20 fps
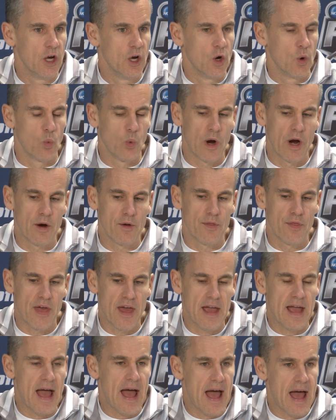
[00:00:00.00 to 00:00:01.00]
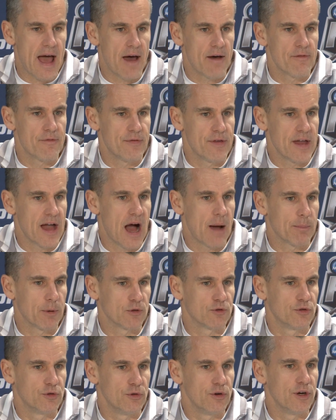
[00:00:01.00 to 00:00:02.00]
where they have the
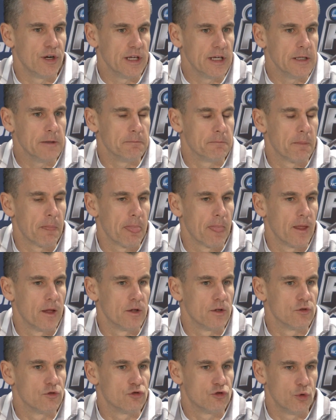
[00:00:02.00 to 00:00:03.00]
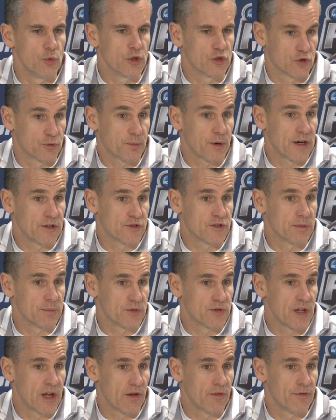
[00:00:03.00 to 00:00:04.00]
opportunity to express
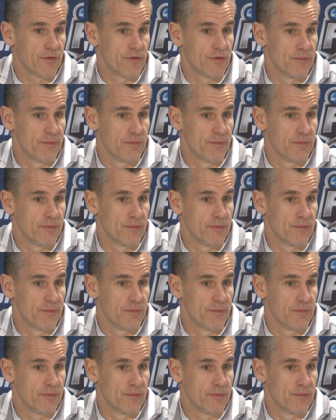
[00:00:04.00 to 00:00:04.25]
themselves.